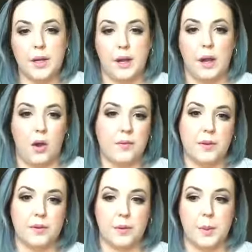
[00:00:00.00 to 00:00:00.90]
I
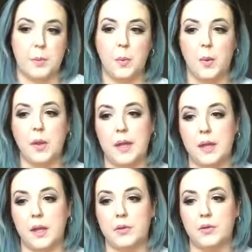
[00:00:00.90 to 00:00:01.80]
offer for people?
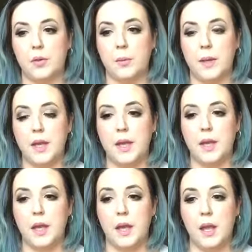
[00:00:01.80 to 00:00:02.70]
And for
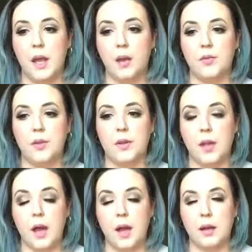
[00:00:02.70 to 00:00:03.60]
me, I feel
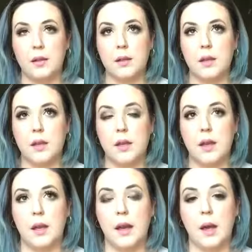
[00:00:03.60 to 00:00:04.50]
like
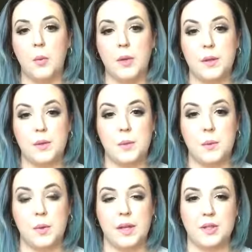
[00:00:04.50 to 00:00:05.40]
I'm one of those
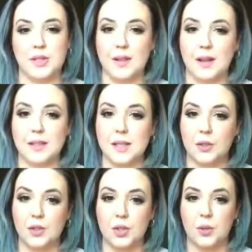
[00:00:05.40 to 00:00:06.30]
people that just kind of
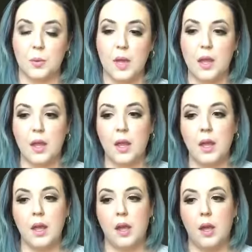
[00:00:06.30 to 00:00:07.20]
tells you
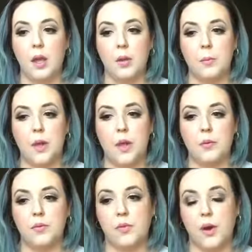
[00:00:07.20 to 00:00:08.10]

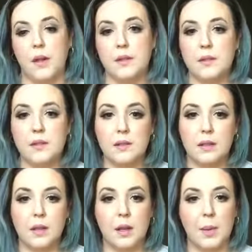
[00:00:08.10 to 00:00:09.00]
up front
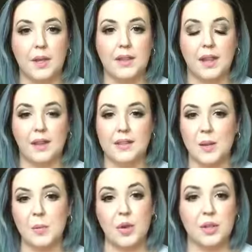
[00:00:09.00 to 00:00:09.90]
about things.
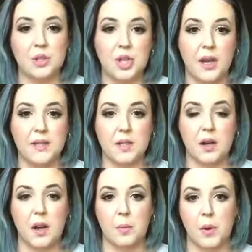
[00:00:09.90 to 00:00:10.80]
I'm not a
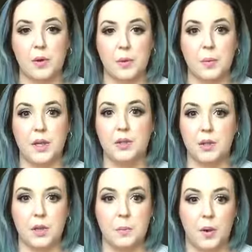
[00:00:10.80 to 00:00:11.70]
chaser. I'm not going to be in
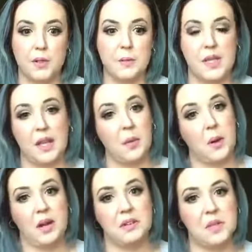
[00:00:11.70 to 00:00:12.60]
your inbox being like,
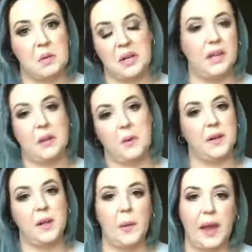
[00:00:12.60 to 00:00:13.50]
why aren't you working? Where are
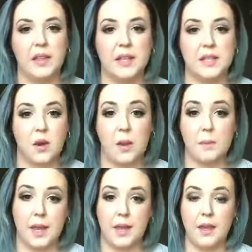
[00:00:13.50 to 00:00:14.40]
you at? That's not
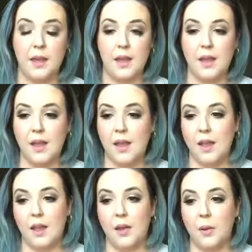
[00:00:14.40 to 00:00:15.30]
me.
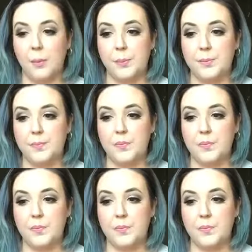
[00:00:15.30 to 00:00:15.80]
I'm